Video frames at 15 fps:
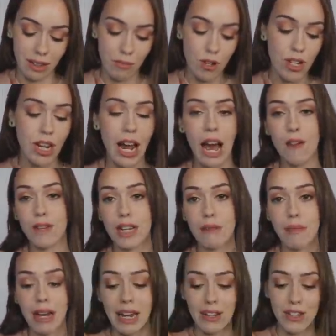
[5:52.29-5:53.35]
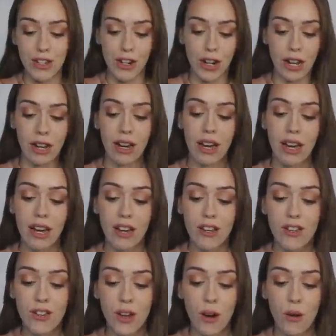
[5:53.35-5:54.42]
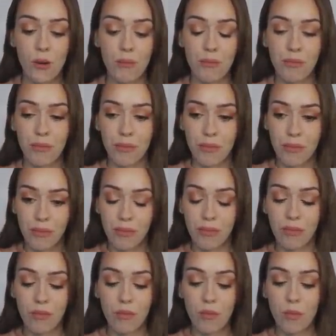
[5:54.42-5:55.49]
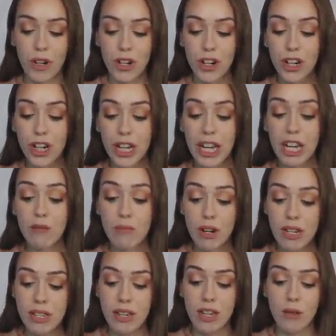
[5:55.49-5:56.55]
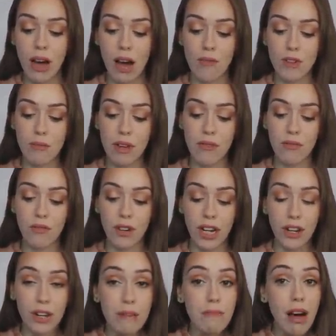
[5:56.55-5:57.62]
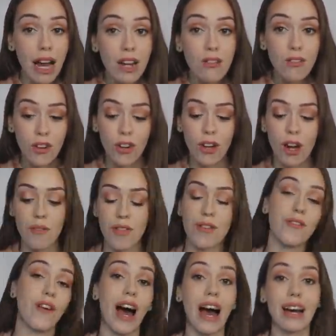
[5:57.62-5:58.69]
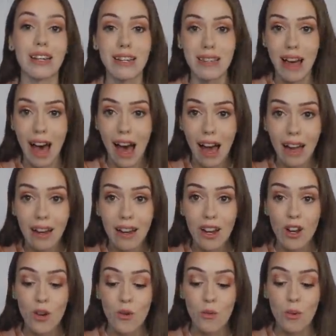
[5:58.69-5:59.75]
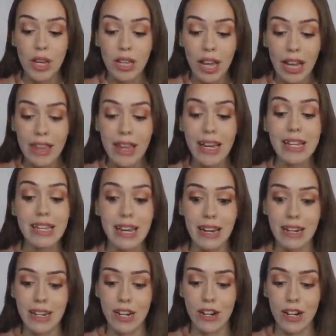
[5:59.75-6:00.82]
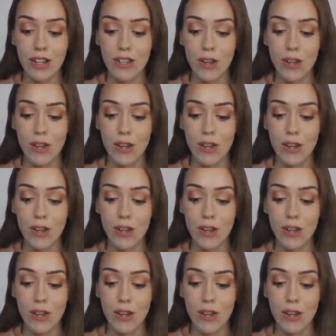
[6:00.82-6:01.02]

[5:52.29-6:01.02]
I'm just gonna have to get my hands dirty. So when you're cooking in prison, you have to be very mindful of the fact that we like think sanitary.